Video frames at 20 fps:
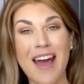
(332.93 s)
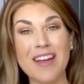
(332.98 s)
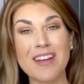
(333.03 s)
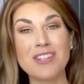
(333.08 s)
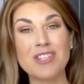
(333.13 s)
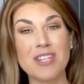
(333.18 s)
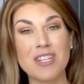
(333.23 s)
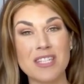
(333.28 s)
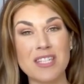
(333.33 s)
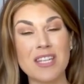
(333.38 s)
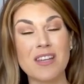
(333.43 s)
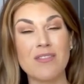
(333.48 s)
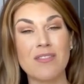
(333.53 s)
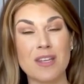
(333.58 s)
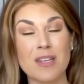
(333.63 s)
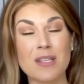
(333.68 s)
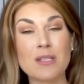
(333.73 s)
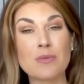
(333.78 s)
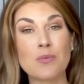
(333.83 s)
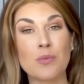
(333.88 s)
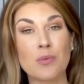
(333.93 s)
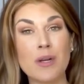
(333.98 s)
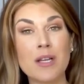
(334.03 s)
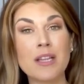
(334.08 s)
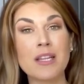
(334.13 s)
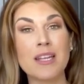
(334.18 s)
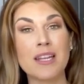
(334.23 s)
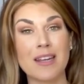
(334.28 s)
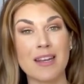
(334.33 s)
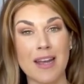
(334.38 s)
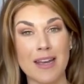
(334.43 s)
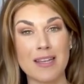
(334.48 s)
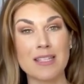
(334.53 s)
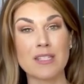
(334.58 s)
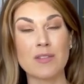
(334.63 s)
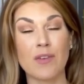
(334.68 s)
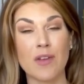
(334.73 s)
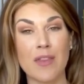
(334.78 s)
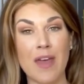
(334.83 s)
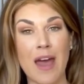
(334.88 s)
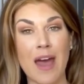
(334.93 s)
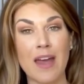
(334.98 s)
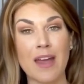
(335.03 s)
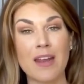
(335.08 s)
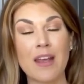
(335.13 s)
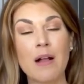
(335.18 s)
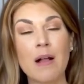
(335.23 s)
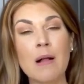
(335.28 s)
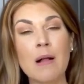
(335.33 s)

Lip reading: IGTV is really nice for that.